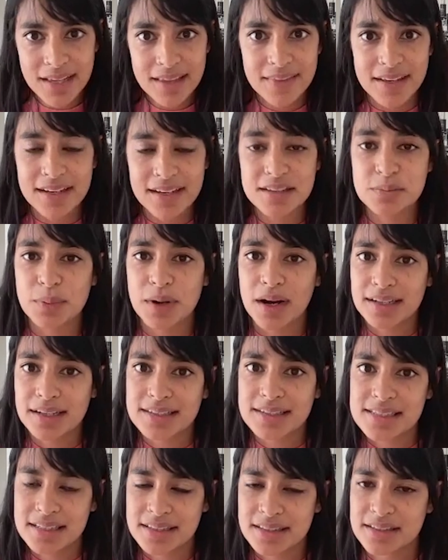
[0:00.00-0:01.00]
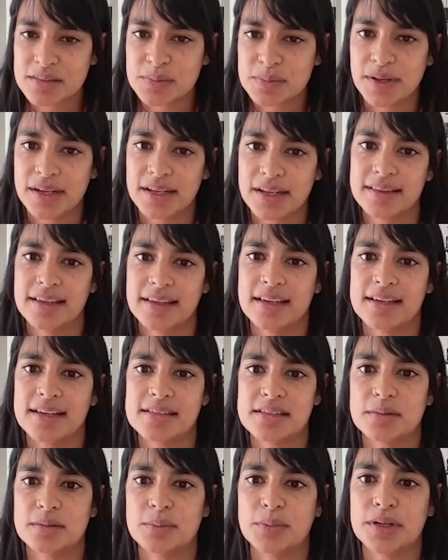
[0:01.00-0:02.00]
that has brought us to this point in the
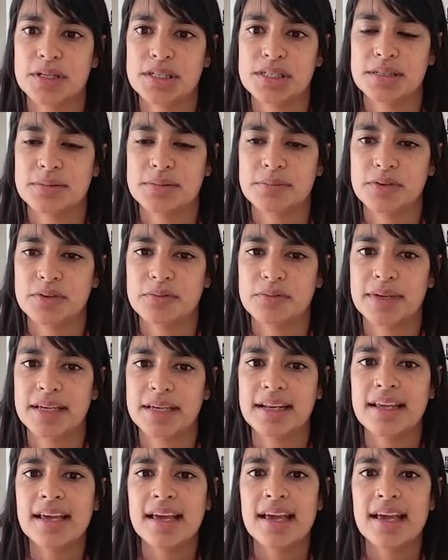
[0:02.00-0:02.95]
anti-abortion movement.